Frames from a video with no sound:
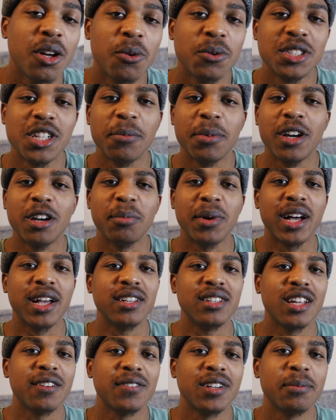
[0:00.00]
what's up everybody,
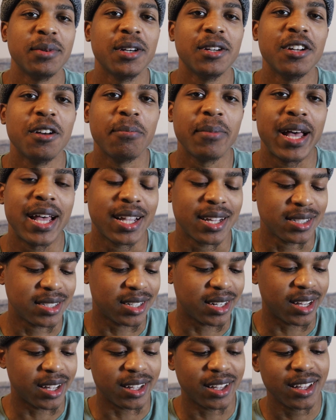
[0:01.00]
Devin up here and I'm back, and
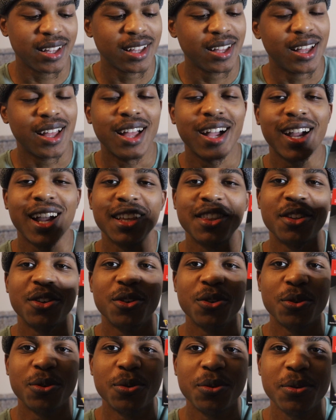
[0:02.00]
today I got the
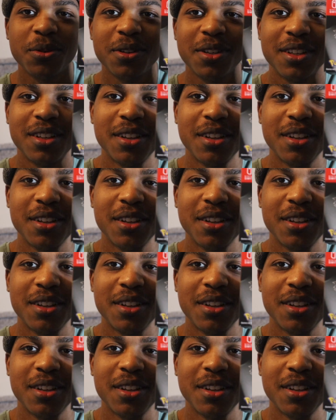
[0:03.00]
new